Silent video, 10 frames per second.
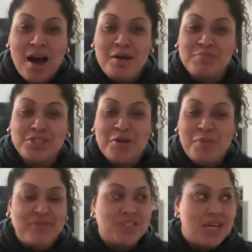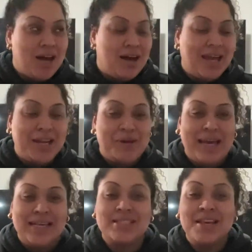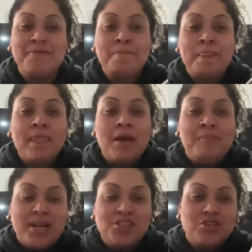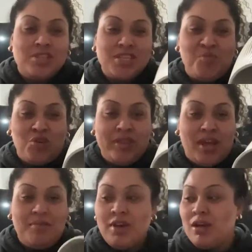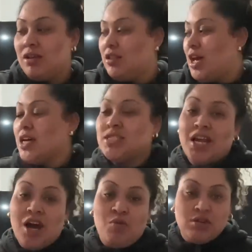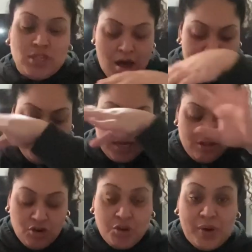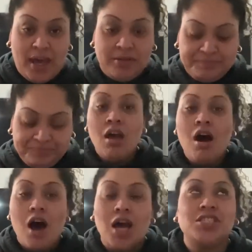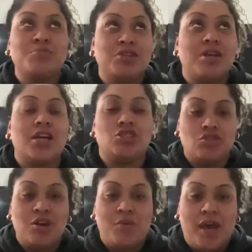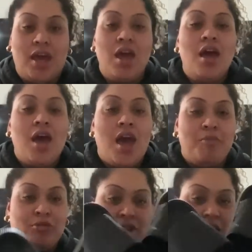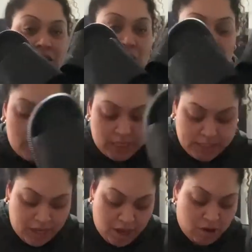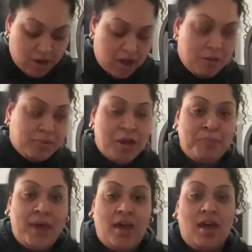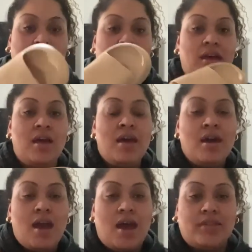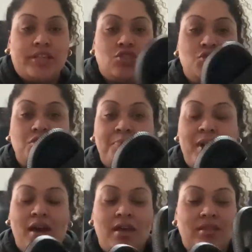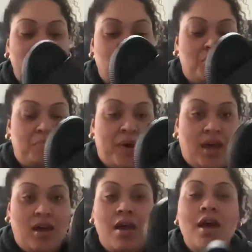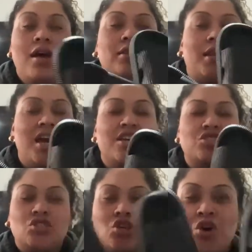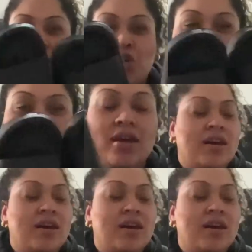I'm so puffed out. Anyways. But as soon as I wore them, like I said, I walked up and down the hallway. I jumped online straight away and bought these ones. Like I said, I got black pair and this nude pair. They are so